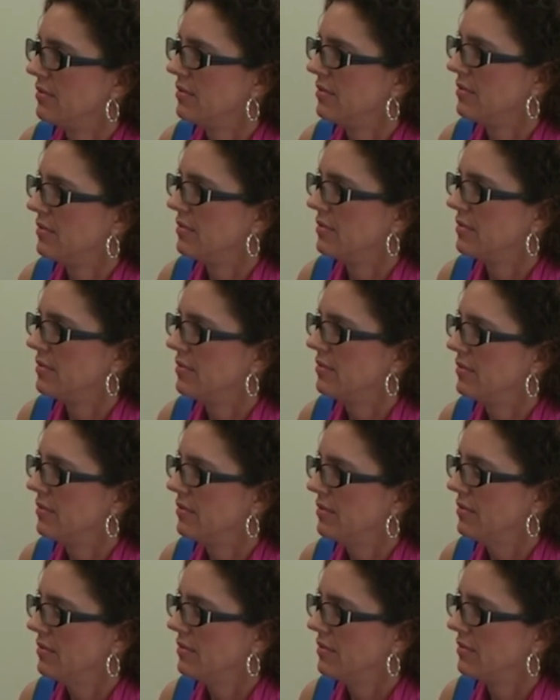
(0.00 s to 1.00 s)

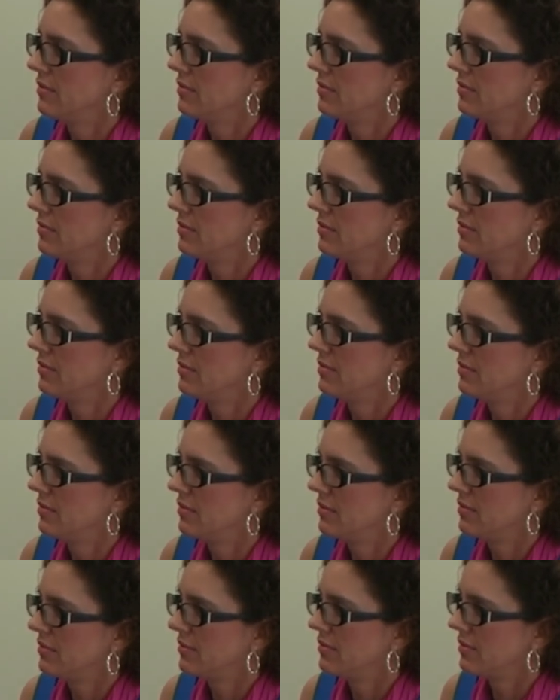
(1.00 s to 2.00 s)

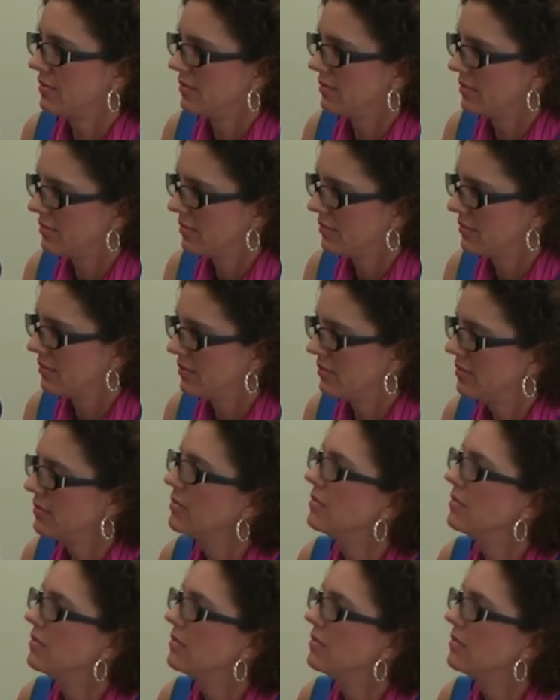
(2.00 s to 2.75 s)
(silent)